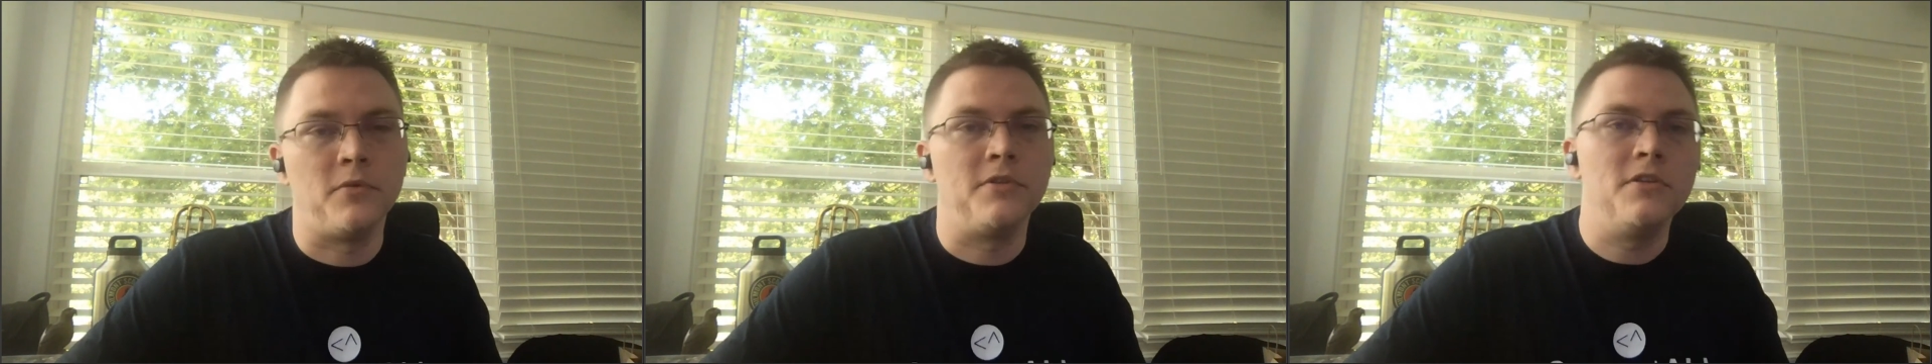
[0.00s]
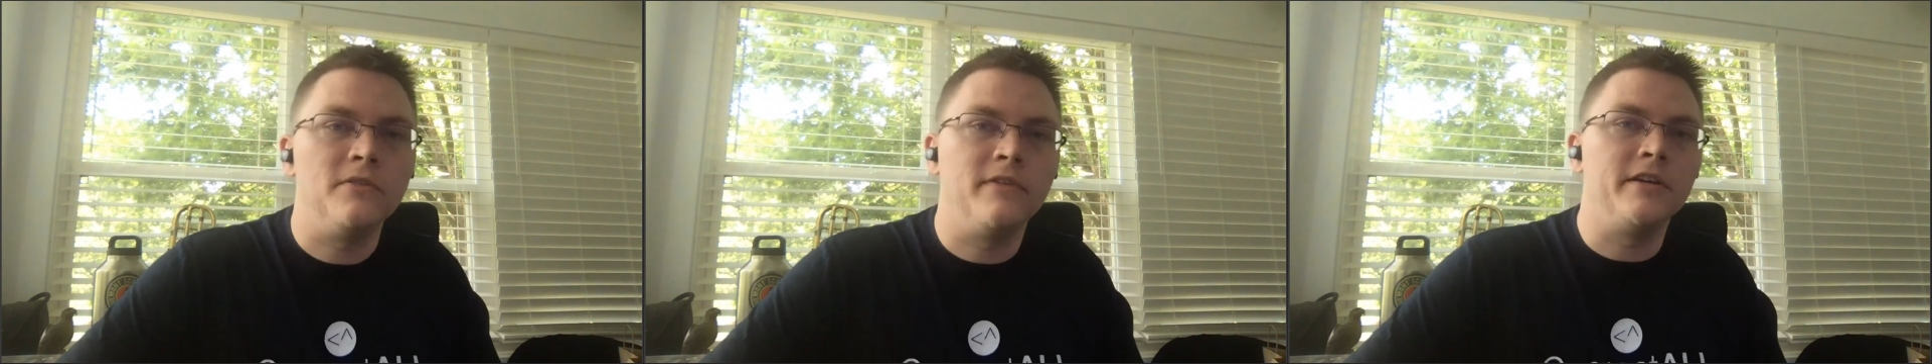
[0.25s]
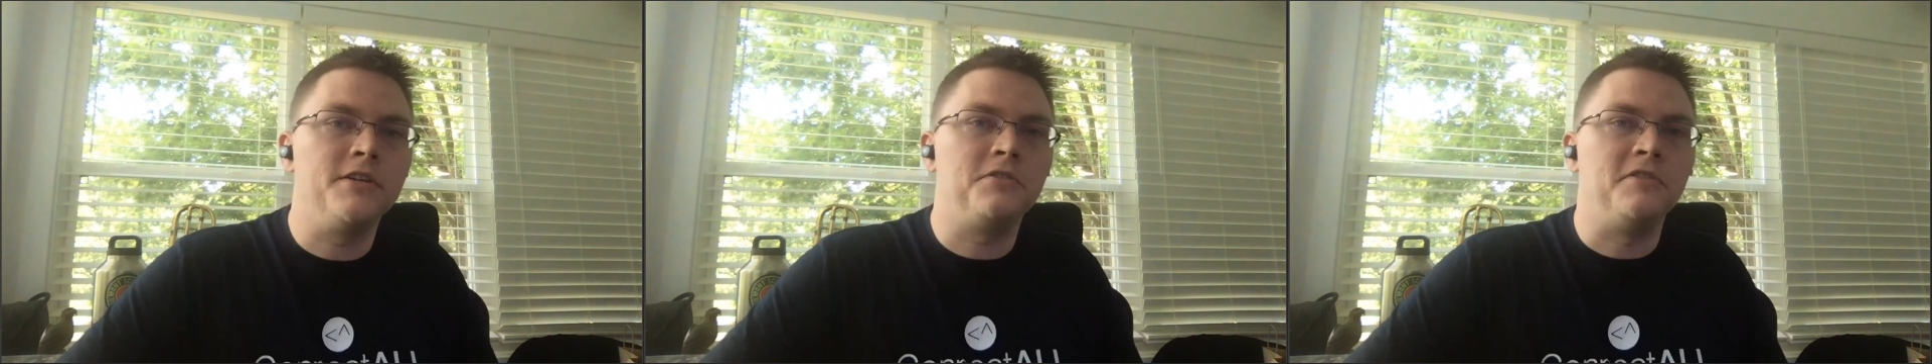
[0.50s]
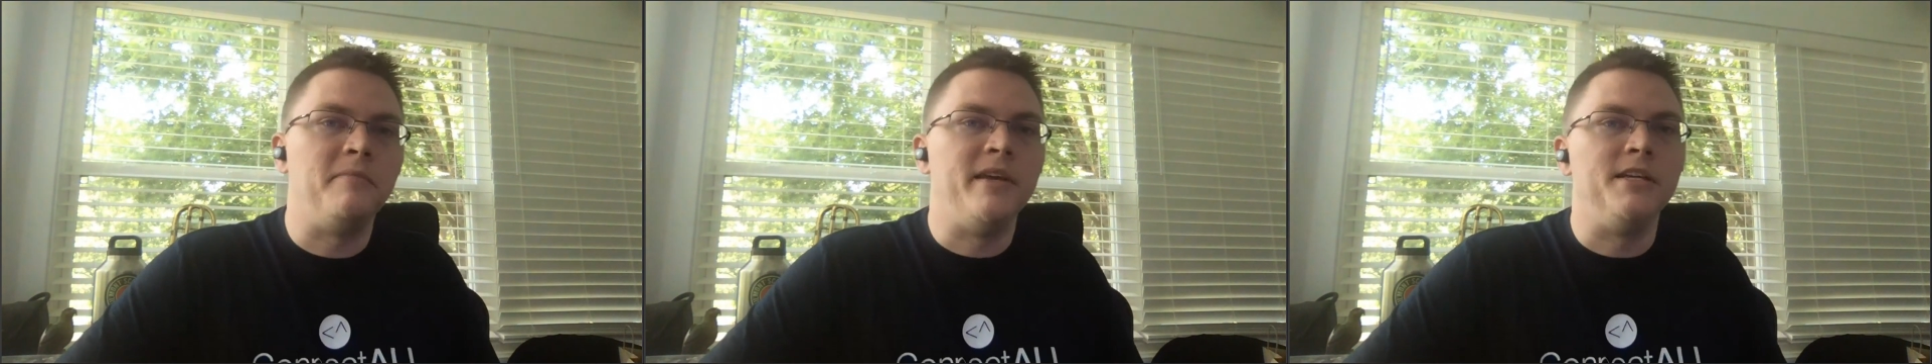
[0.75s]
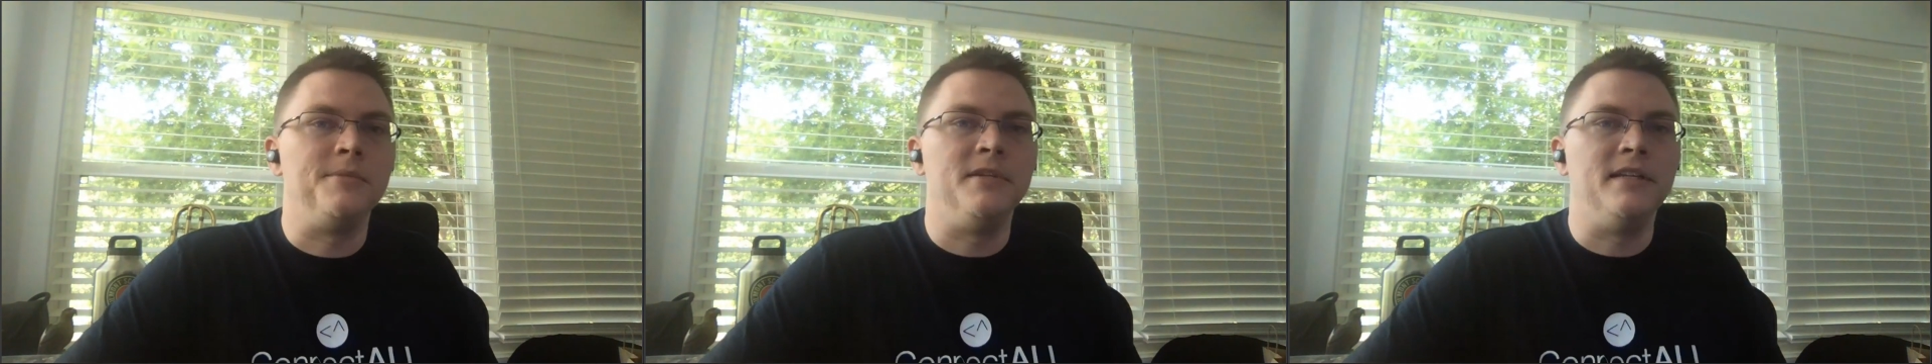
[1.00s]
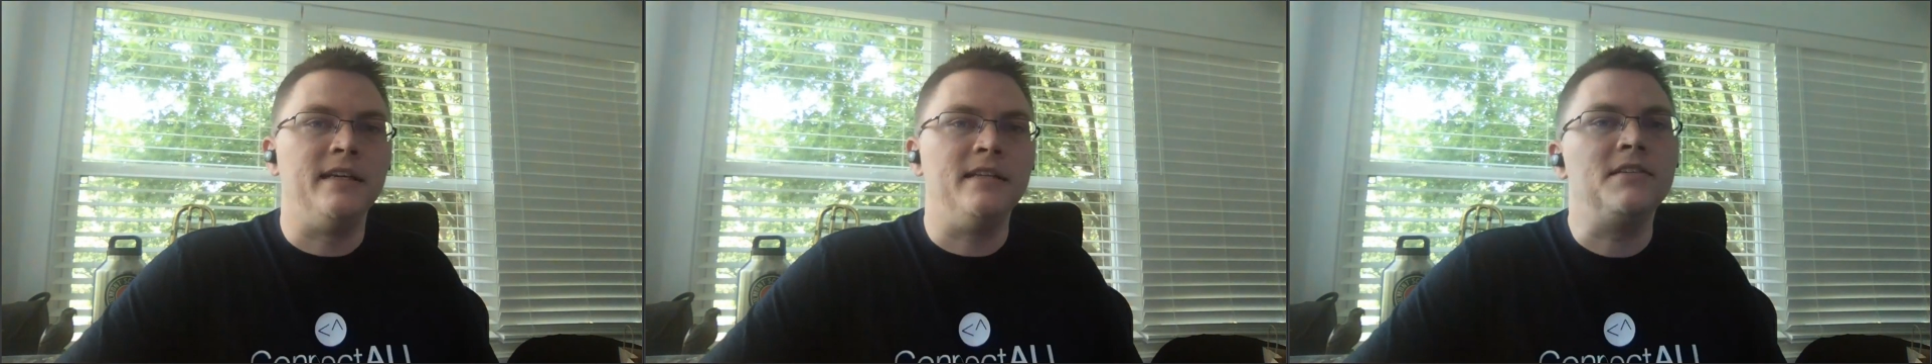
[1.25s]
you with your value stream
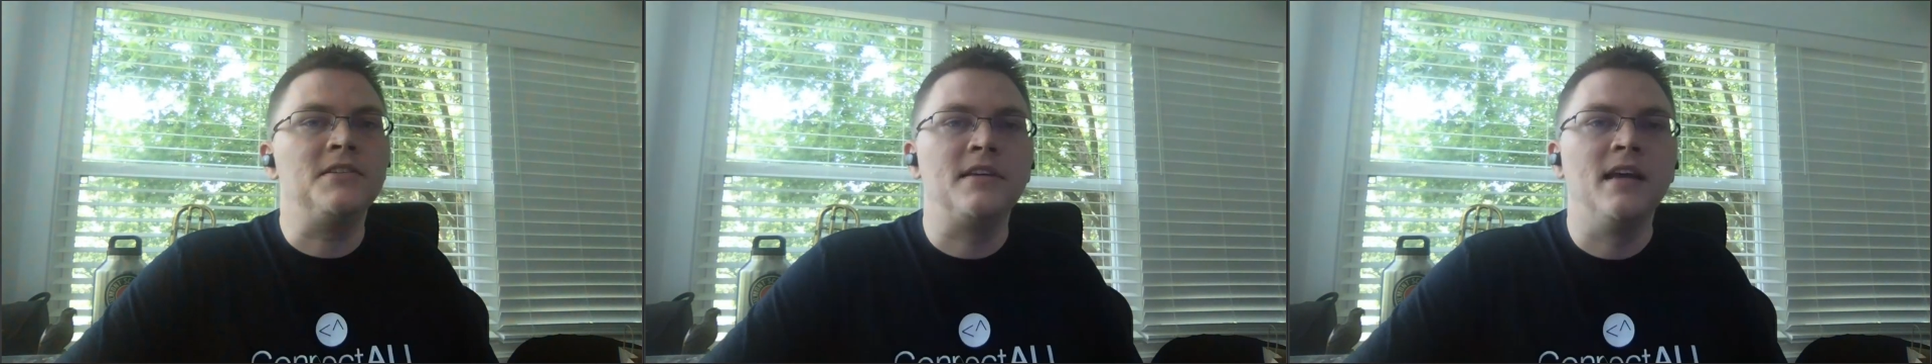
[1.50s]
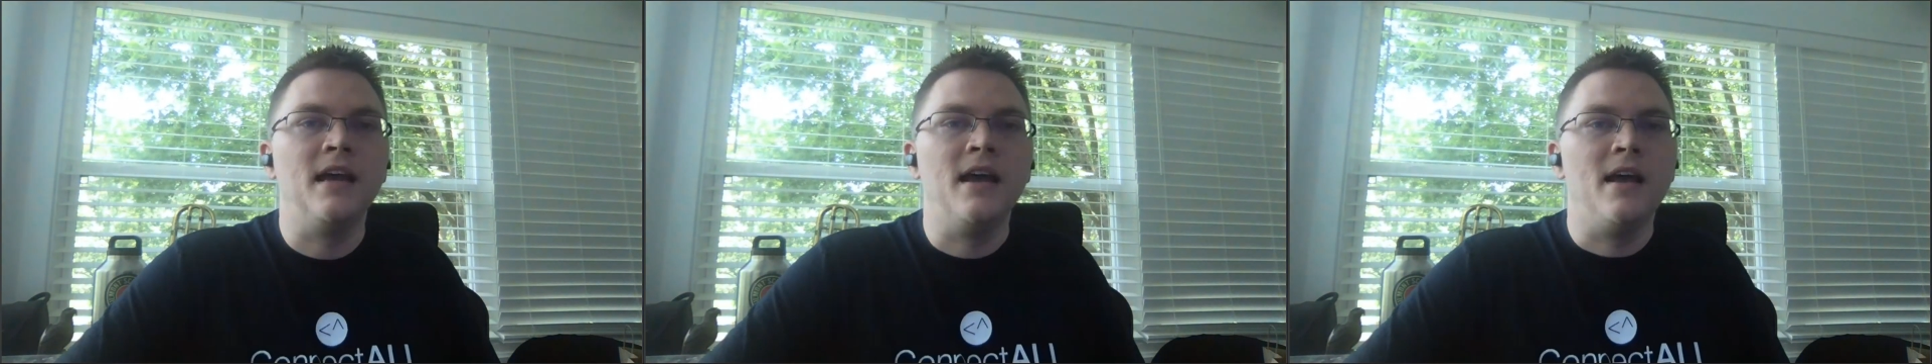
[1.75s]
management needs.